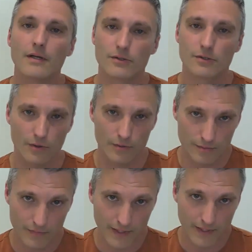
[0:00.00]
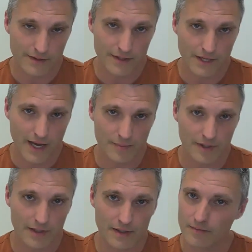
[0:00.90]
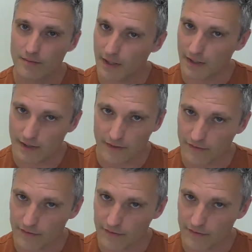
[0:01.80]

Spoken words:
So lots of things happening. If